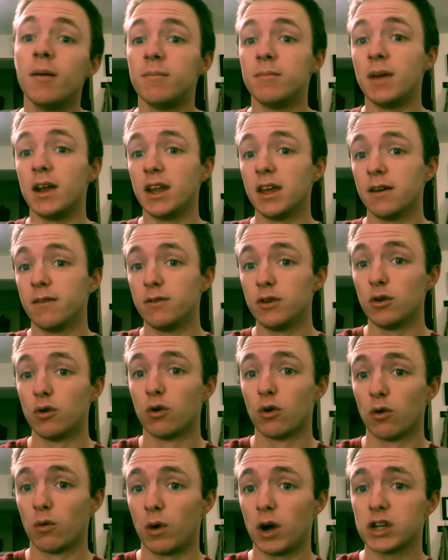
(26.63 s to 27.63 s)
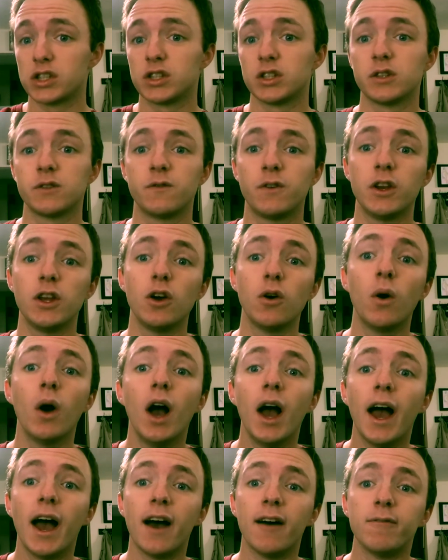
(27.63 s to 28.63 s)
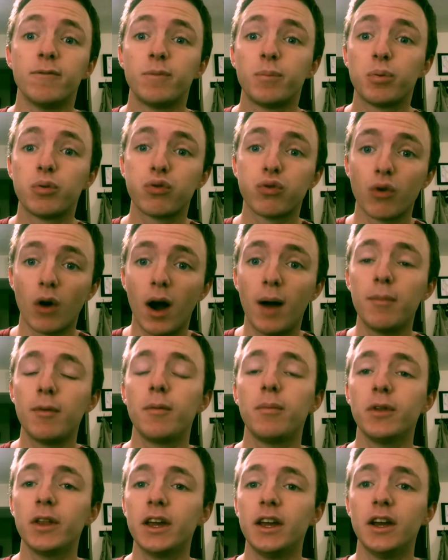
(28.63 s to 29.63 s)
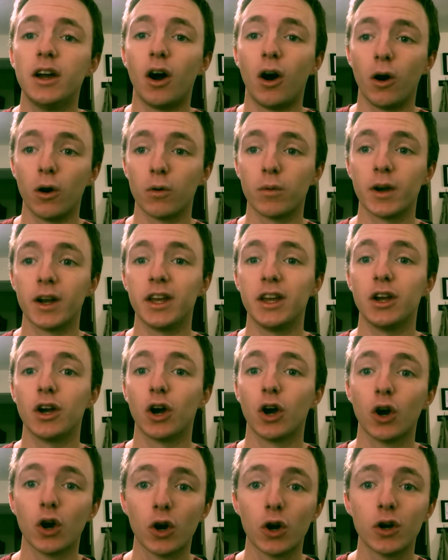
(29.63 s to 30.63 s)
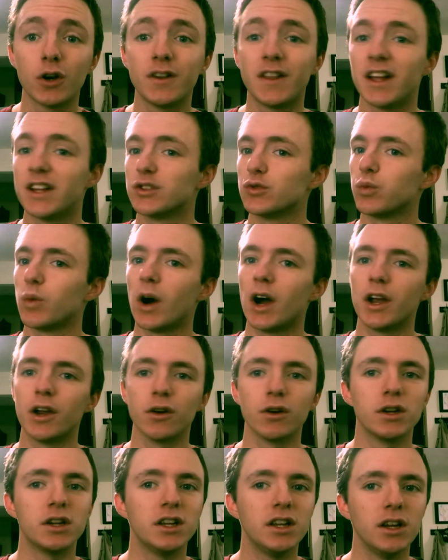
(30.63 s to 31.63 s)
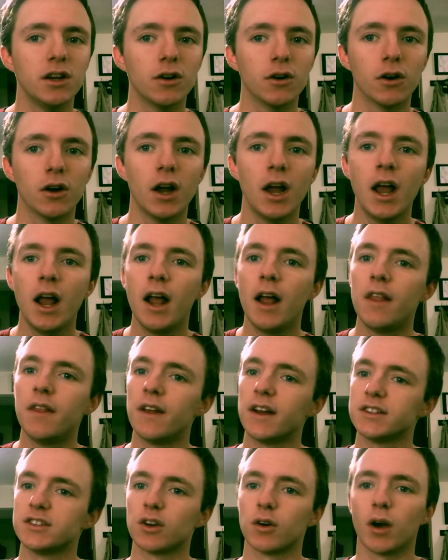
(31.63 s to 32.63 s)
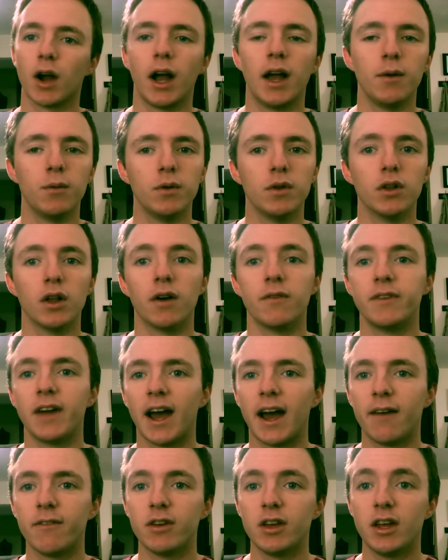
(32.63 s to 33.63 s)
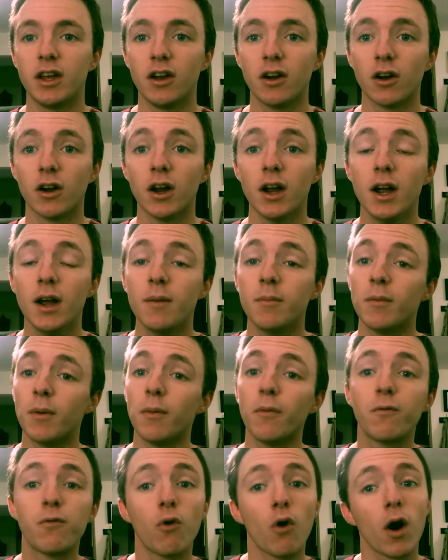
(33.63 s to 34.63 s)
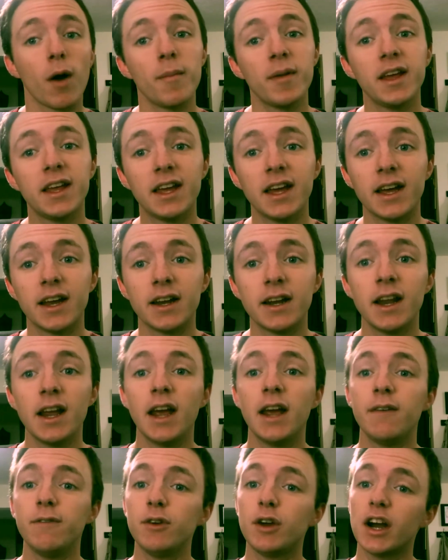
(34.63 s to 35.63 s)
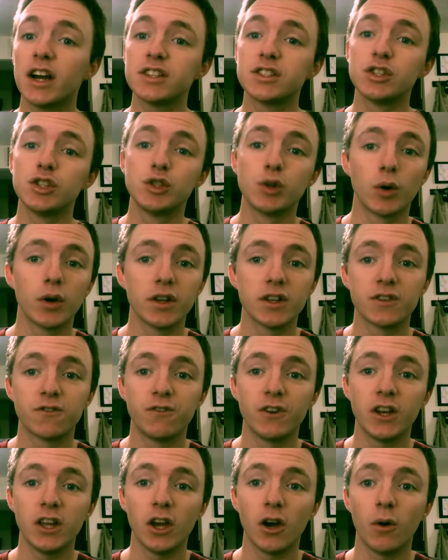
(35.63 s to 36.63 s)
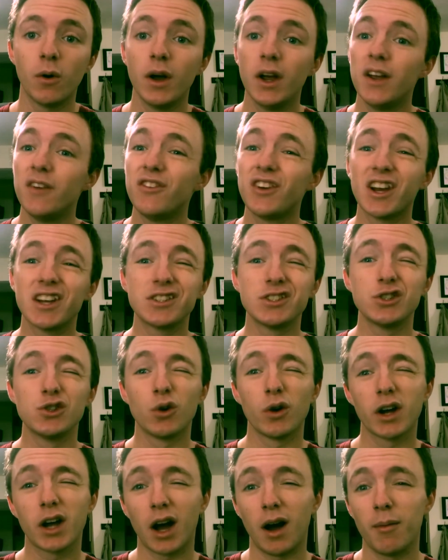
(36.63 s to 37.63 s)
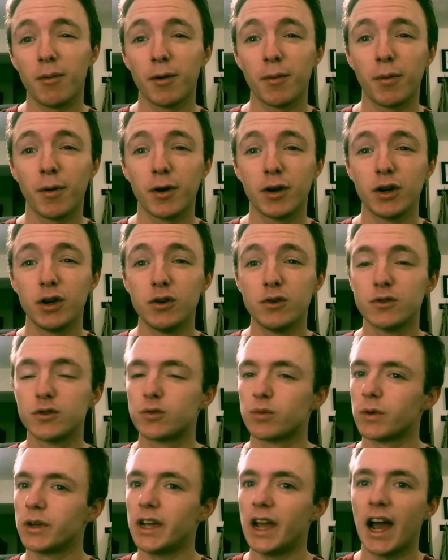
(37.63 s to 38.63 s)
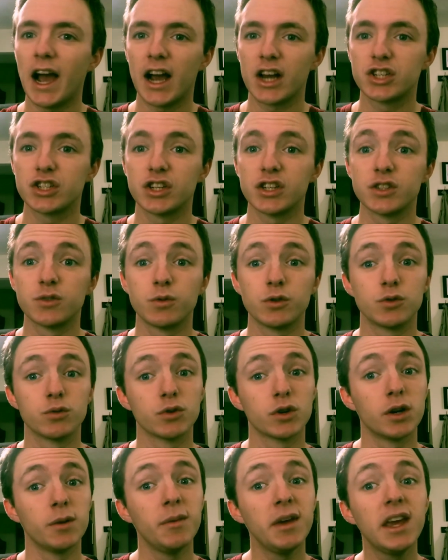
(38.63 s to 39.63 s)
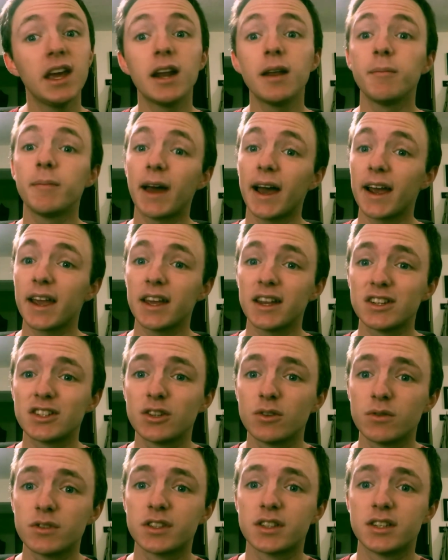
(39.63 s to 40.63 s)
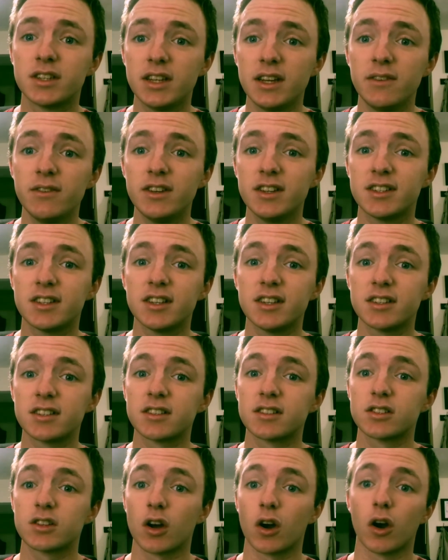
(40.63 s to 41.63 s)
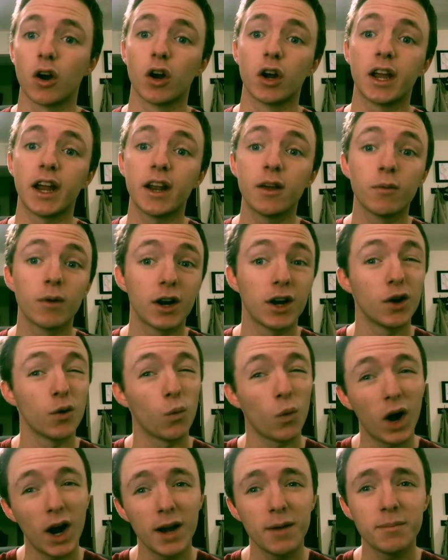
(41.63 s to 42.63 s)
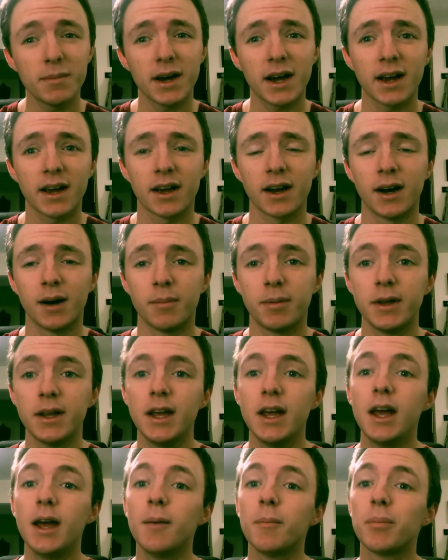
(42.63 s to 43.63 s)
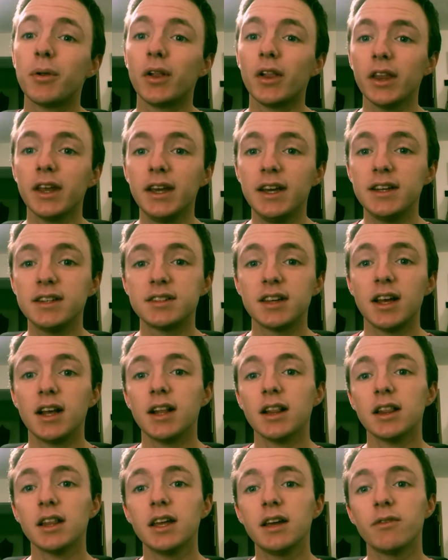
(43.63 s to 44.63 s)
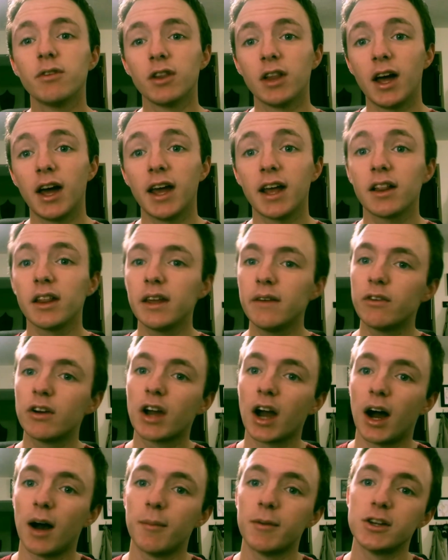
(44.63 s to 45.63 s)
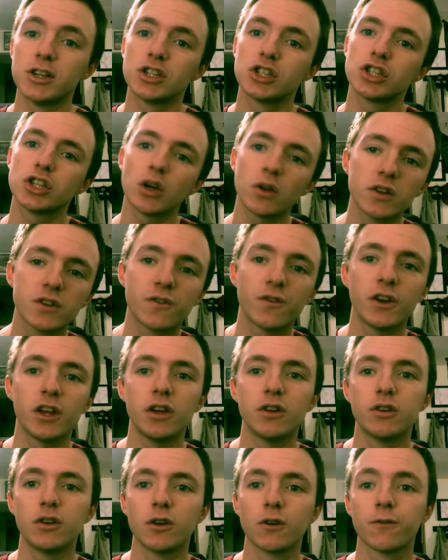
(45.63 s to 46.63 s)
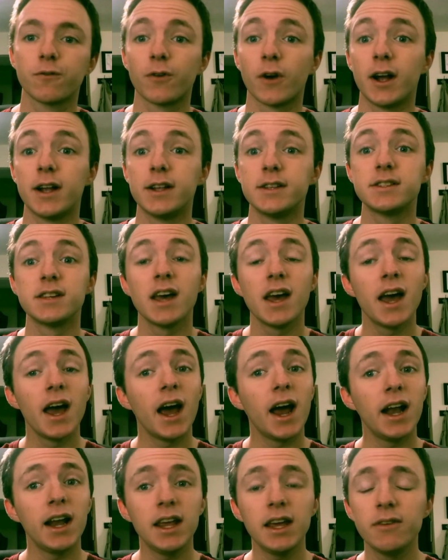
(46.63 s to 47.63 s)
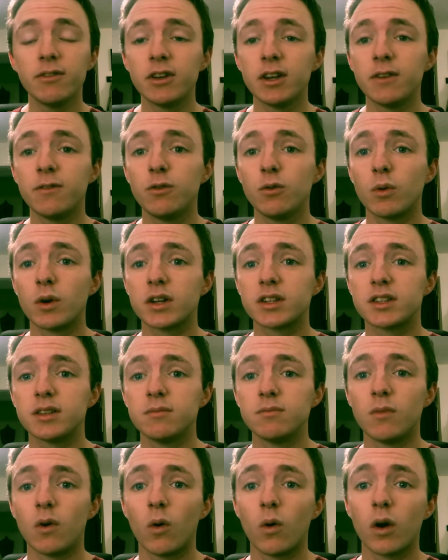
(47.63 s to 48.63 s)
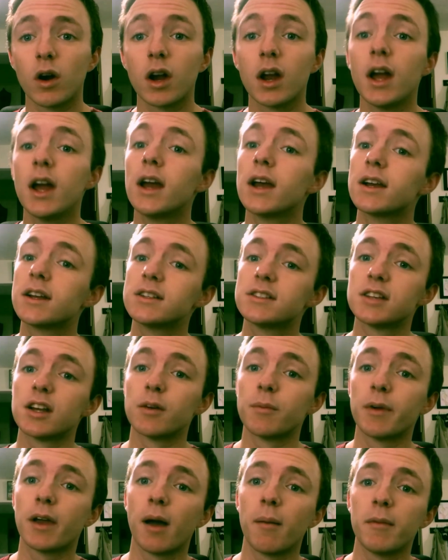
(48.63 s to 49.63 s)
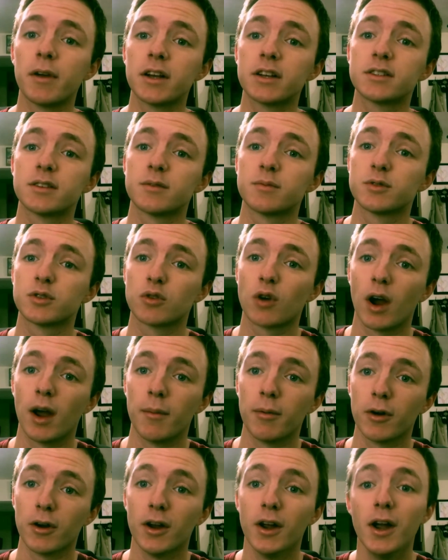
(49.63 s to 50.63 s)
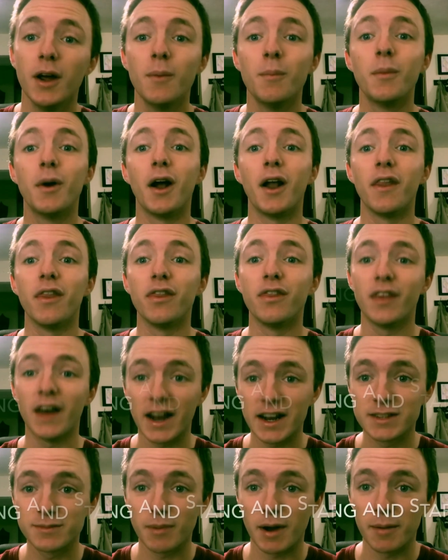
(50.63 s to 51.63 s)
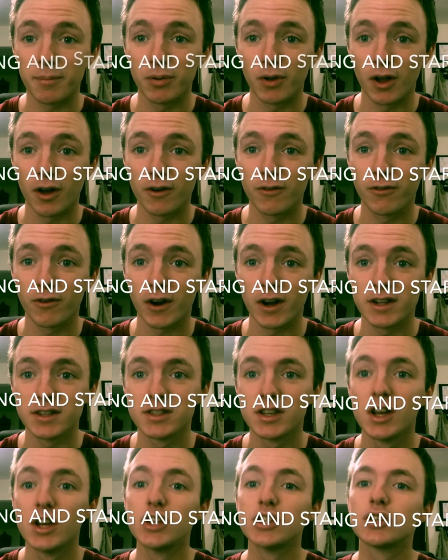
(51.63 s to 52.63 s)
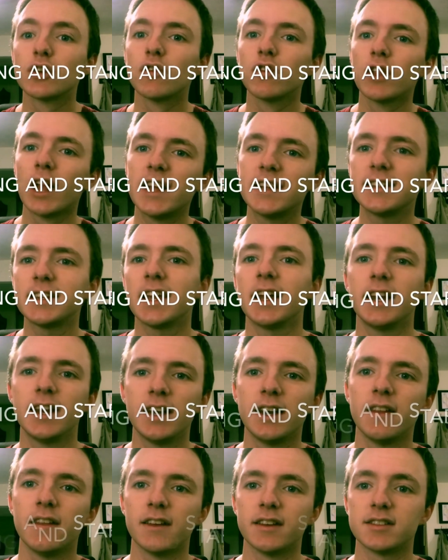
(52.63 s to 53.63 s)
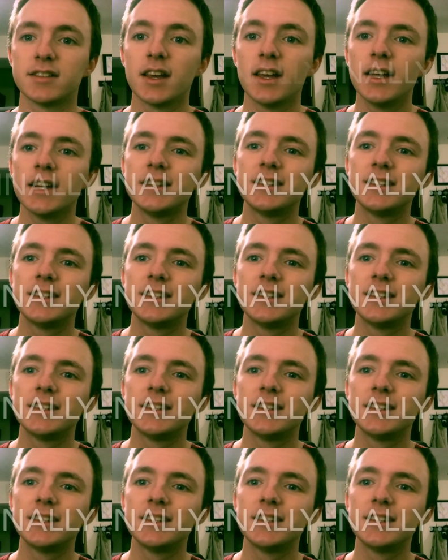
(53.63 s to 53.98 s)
Many of you who are watching this video have probably already heard. That's why you're here. That's all right. We'd love to have you here. But before I begin, if you guys enjoy this video, if you guys enjoy comic book news, reactions, which we're going to be getting back into as the TV seasons are getting ready to wind back up, please leave a like, leave a comment, show this video to your friends, and even if you want to see more, consider becoming a subscriber. But that is my plug, friends. So let's get into this.